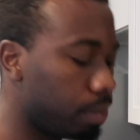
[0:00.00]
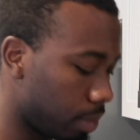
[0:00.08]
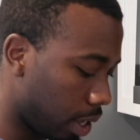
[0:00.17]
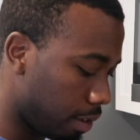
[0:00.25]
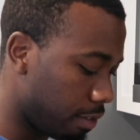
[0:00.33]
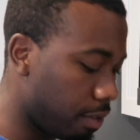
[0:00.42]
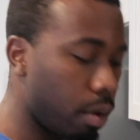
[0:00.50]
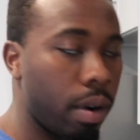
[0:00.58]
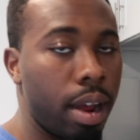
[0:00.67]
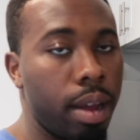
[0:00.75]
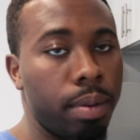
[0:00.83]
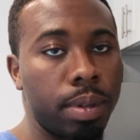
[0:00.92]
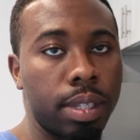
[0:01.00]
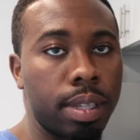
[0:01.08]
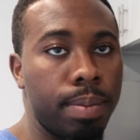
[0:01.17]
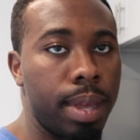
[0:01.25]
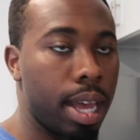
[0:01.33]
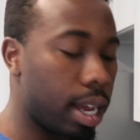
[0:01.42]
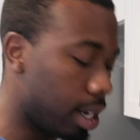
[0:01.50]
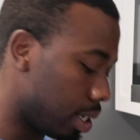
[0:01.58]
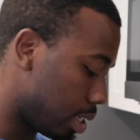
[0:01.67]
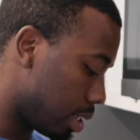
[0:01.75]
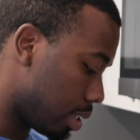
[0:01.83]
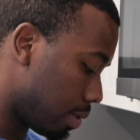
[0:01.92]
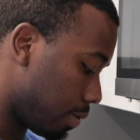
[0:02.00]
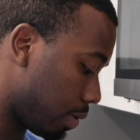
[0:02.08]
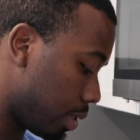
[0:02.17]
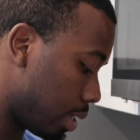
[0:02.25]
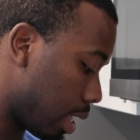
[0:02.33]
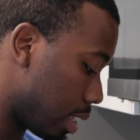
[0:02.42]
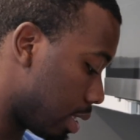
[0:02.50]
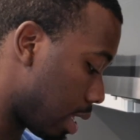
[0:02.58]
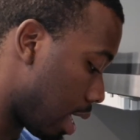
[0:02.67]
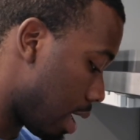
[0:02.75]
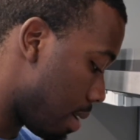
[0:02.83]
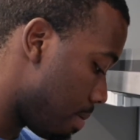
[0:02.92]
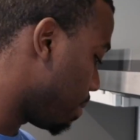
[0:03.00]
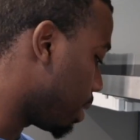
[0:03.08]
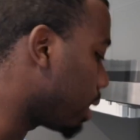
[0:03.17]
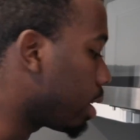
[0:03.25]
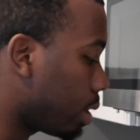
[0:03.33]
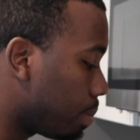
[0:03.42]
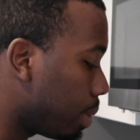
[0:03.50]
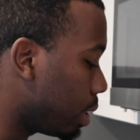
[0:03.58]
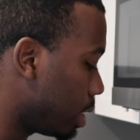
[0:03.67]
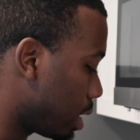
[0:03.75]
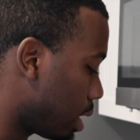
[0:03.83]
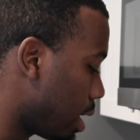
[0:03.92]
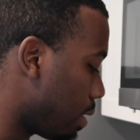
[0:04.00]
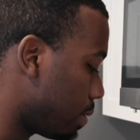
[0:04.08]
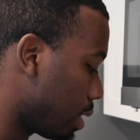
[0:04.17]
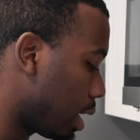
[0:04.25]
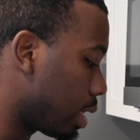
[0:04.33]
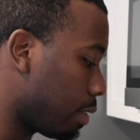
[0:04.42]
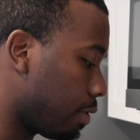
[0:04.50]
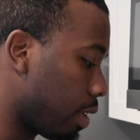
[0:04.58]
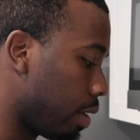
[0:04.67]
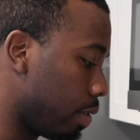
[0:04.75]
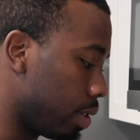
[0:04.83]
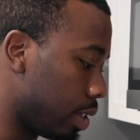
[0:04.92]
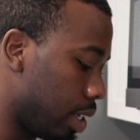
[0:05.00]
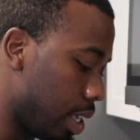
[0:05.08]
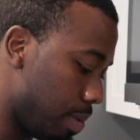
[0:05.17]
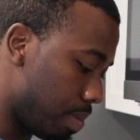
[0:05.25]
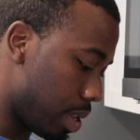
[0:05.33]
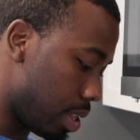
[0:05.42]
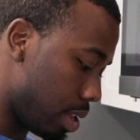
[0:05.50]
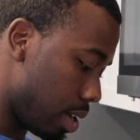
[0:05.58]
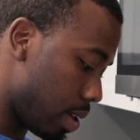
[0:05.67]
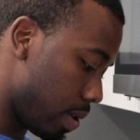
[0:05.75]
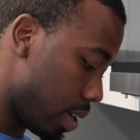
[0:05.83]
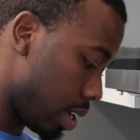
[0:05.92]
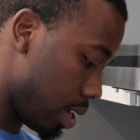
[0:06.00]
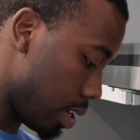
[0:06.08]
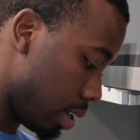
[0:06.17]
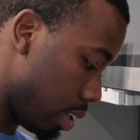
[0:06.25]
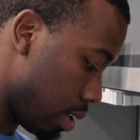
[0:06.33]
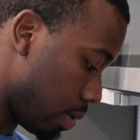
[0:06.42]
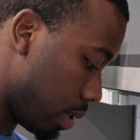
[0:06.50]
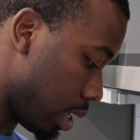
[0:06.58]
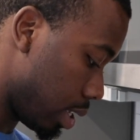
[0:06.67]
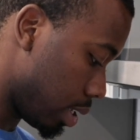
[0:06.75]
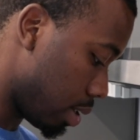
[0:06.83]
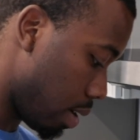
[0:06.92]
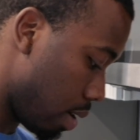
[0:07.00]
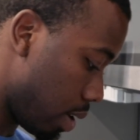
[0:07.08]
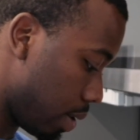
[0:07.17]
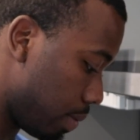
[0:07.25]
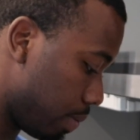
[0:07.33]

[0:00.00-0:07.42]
like 4 hours, to be honest, for the sake of time. But it'll be just enough to get the flavors deep in there and, get it started.